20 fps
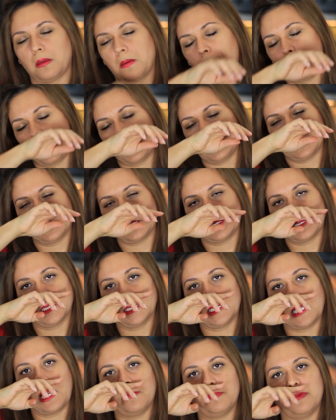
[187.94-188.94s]
Oh, I just
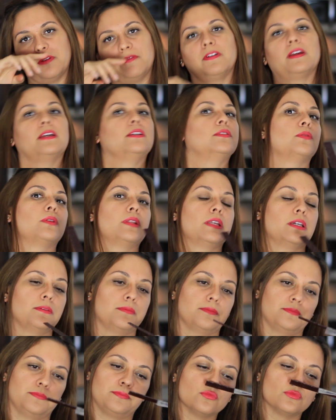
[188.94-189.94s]
slapped my face with it.
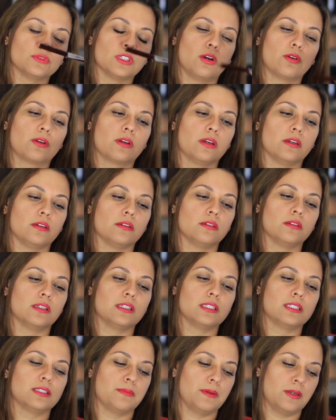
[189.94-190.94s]
Okay,
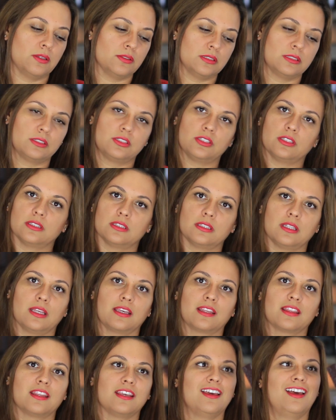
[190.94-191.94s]
it smells just
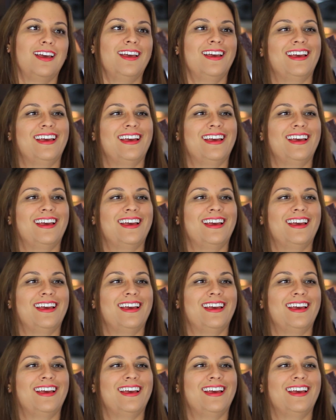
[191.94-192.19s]
like the,